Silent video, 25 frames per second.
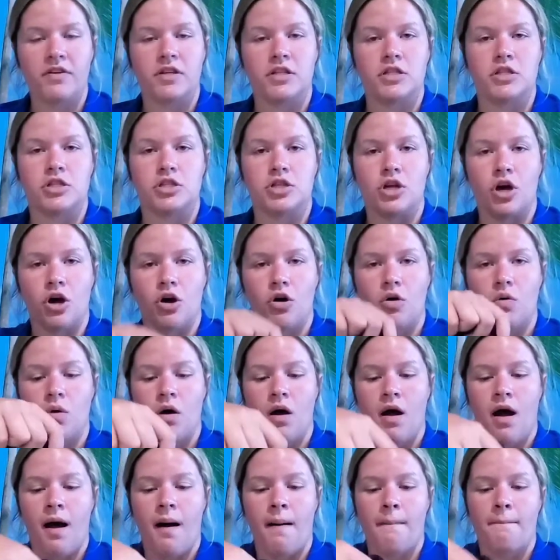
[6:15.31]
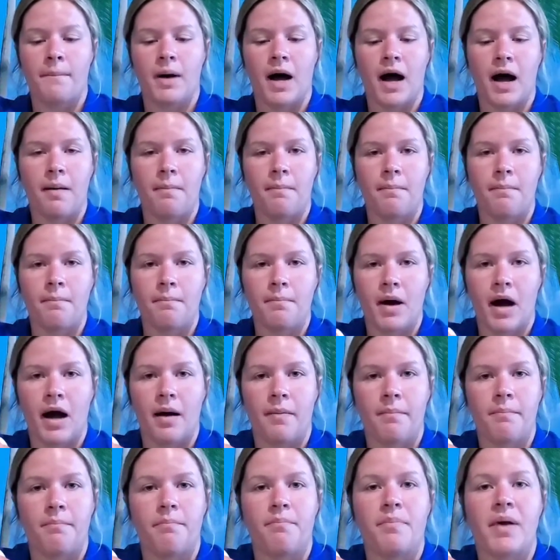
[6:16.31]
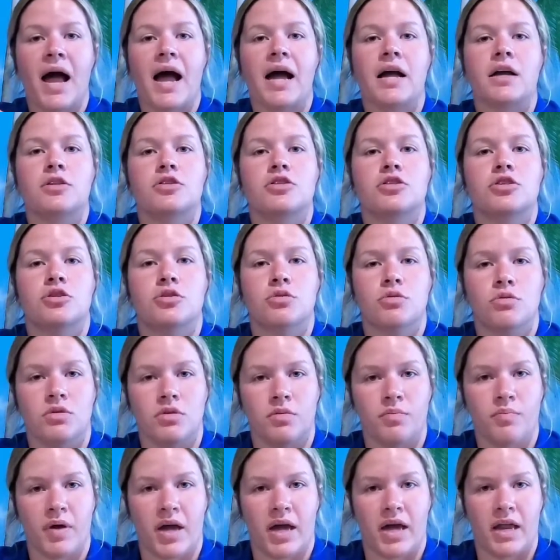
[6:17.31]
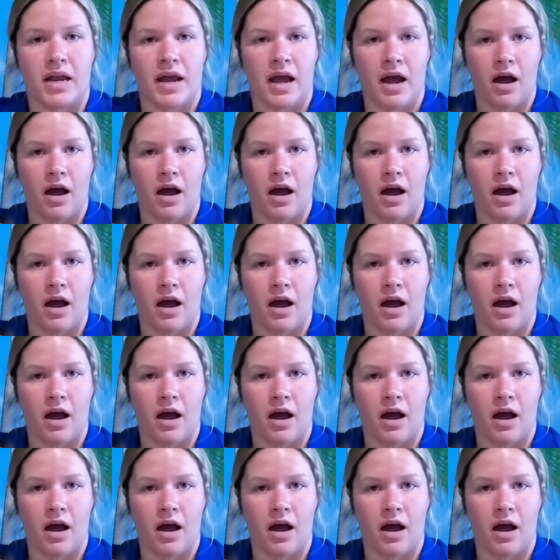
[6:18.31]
It's no, pop, pop back to the bed,